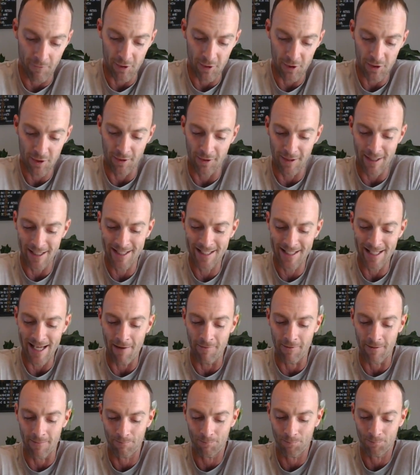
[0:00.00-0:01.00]
Verse
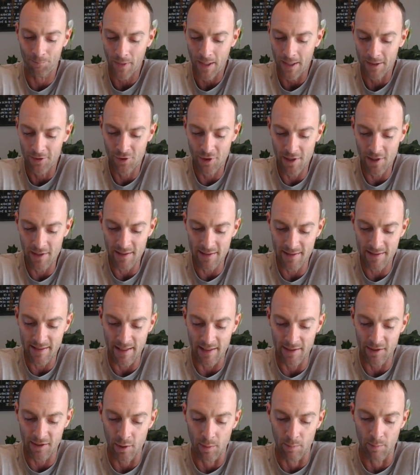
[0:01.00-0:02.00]
37, Jesus
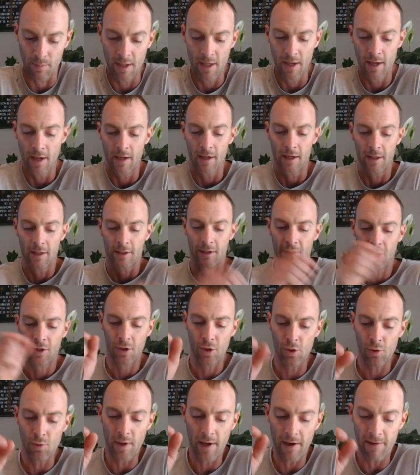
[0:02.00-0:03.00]
said to him,
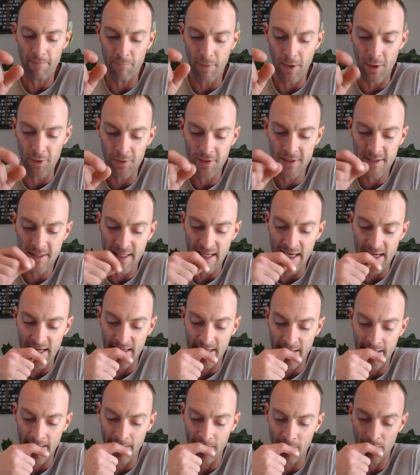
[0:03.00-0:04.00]
You have both
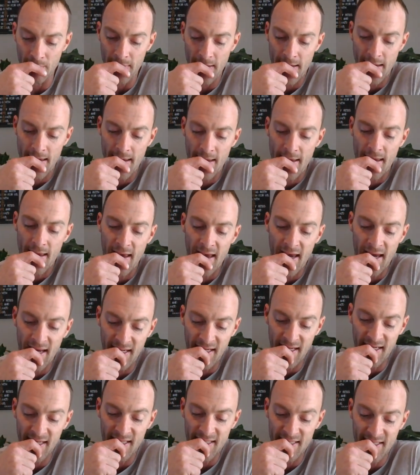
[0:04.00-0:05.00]
seen him
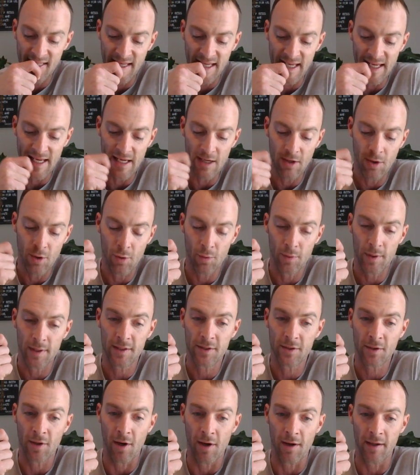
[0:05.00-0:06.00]
and it is he who
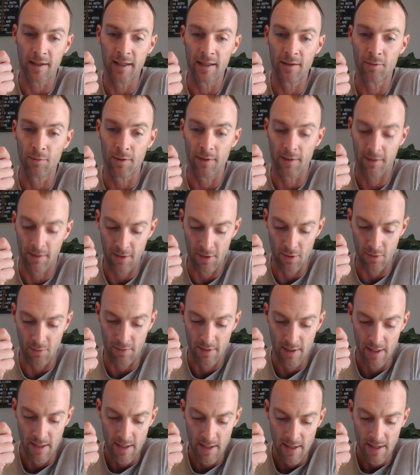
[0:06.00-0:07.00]
is talking with you.